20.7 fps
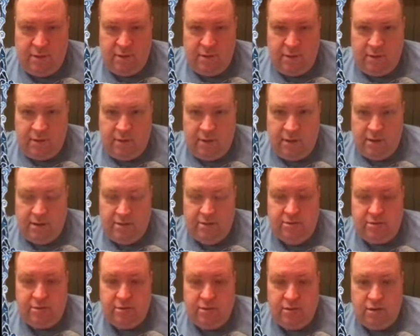it is
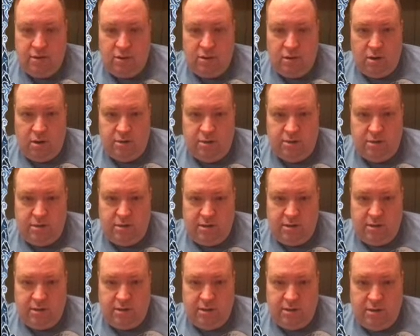going to cost
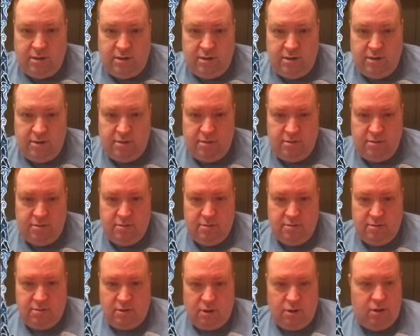the
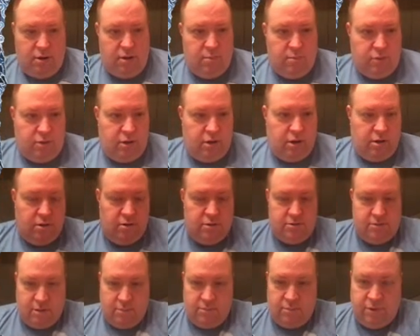Guardian player
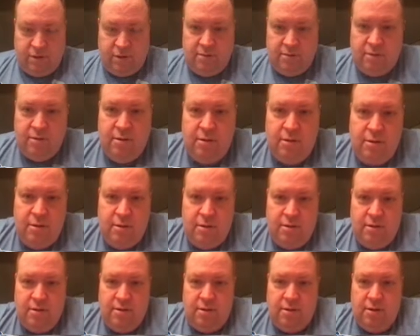something,
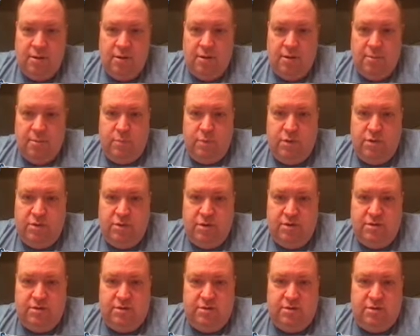but
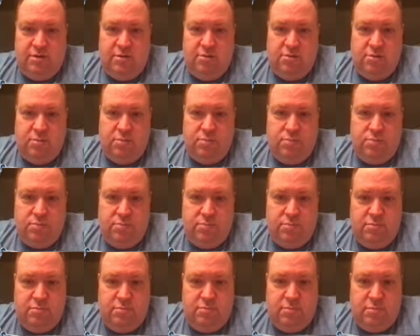this is still
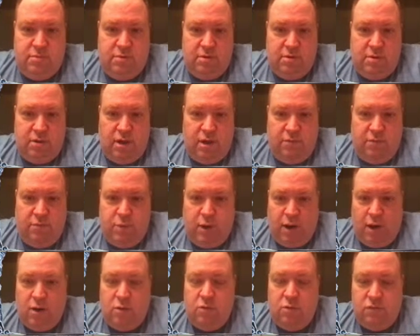a
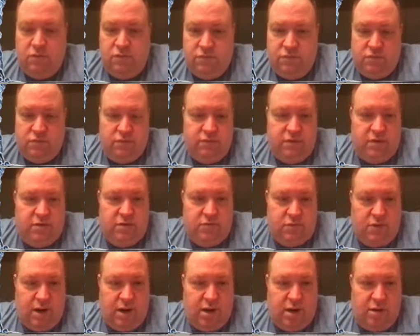powerful defense
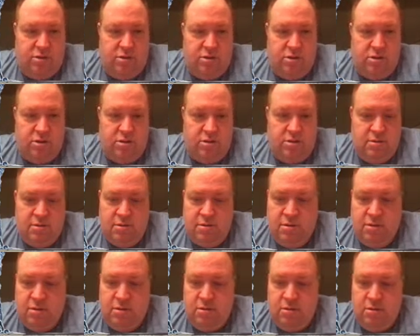reaction
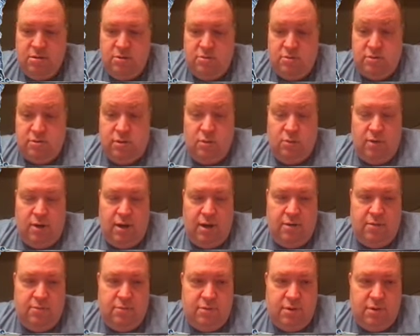to slow
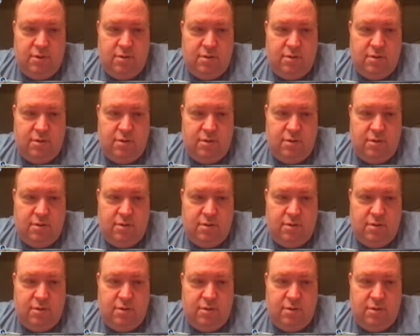down